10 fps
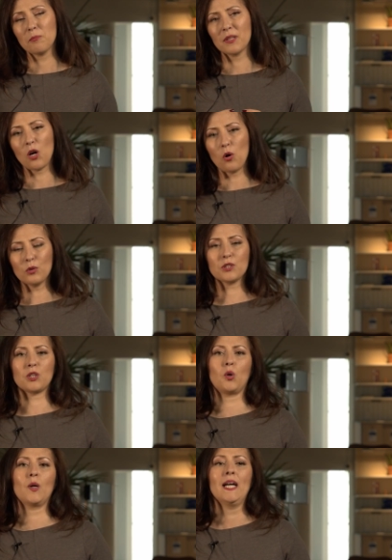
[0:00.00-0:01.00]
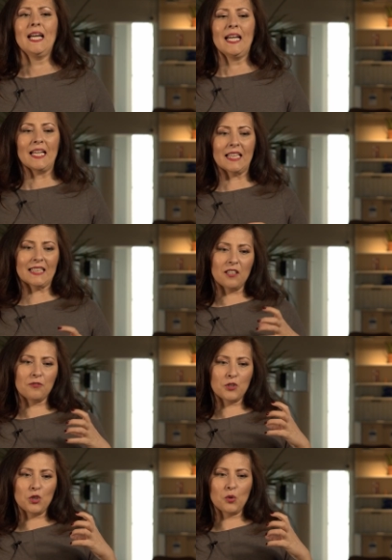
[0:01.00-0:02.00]
but also it
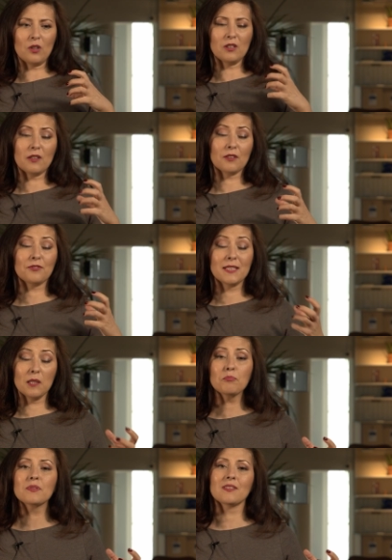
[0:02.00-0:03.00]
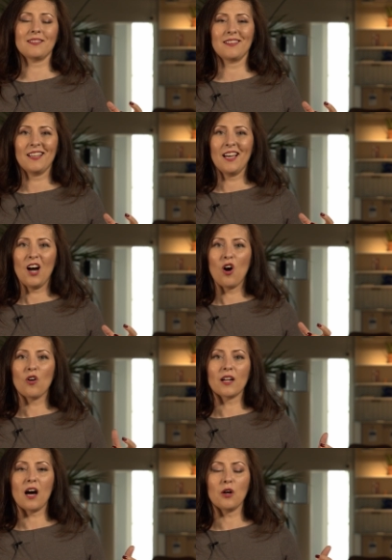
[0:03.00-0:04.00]
gives you a lot of tips
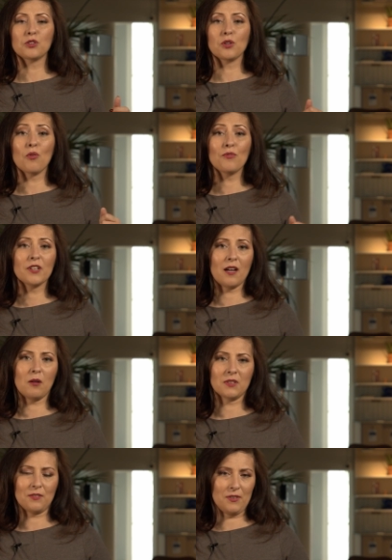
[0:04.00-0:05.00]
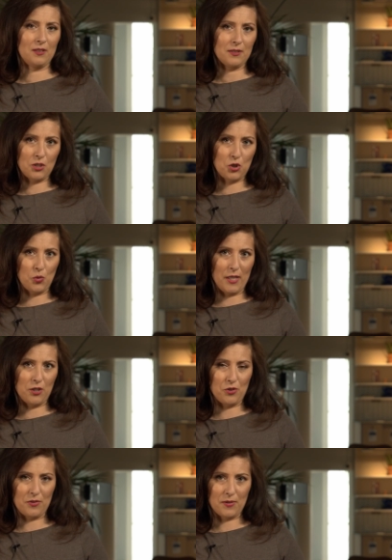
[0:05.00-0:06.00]
on how to overcome difficult
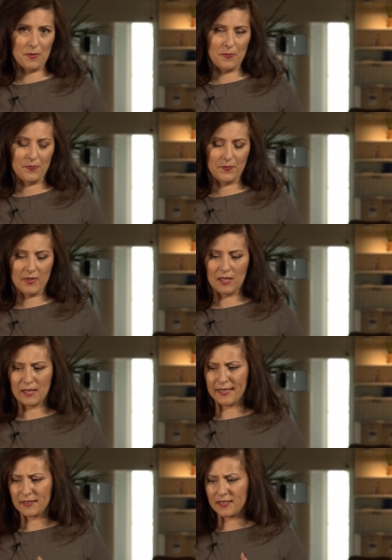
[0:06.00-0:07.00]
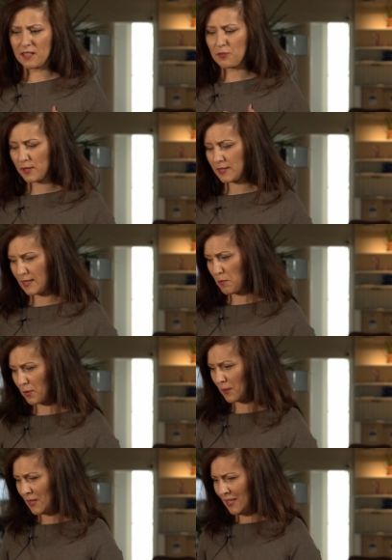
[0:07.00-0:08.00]
situations. Like, take for
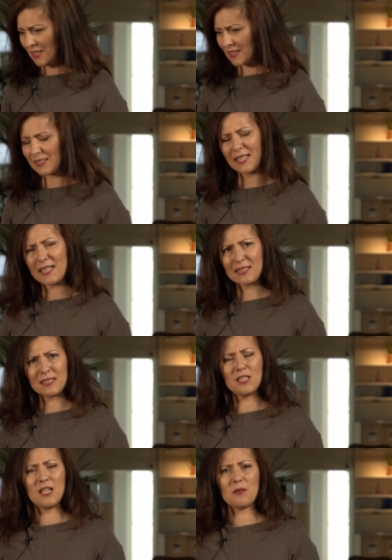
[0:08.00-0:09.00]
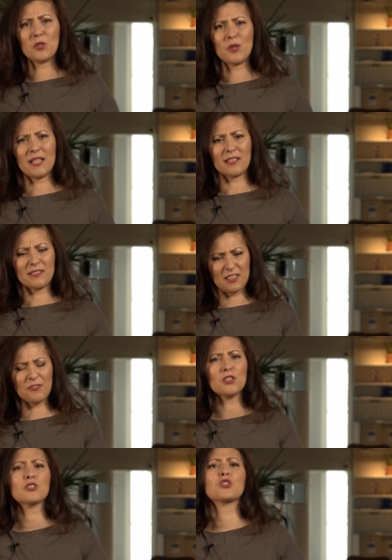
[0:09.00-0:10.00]
example, the last time you had a
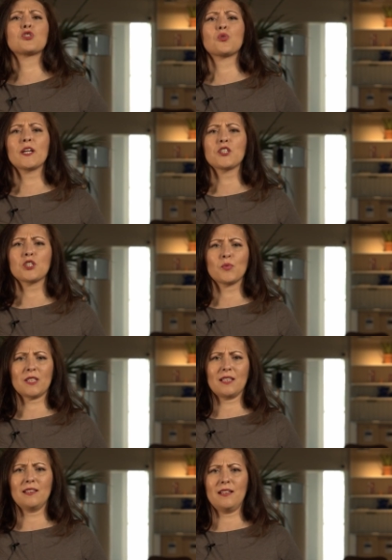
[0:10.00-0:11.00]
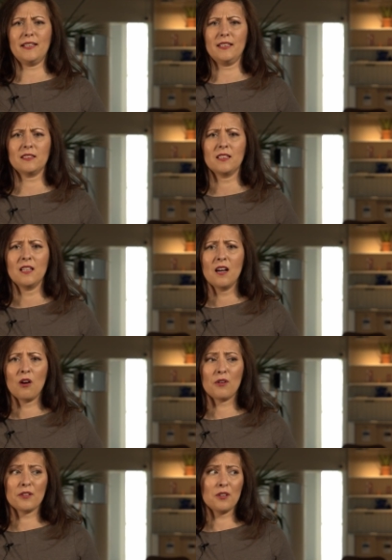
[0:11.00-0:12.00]
difficult situation with a client,
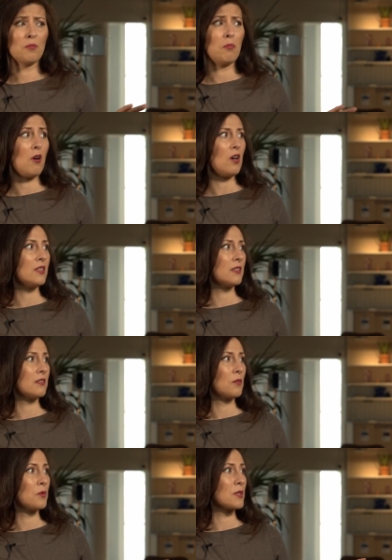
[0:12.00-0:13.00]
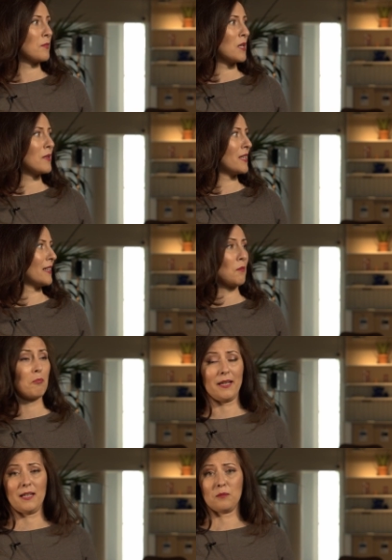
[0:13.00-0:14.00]
or your boss was maybe in a
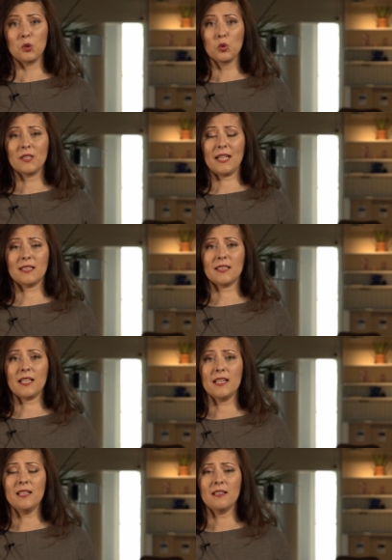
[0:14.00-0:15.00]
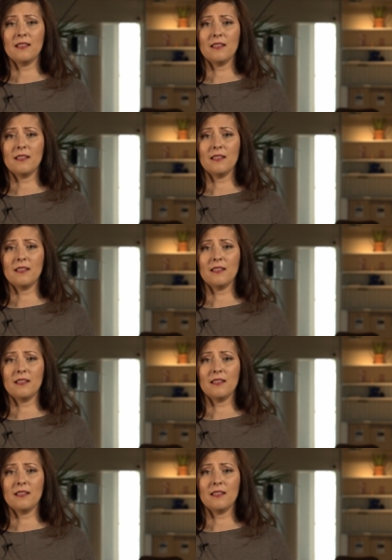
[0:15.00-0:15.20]
bad mood that day,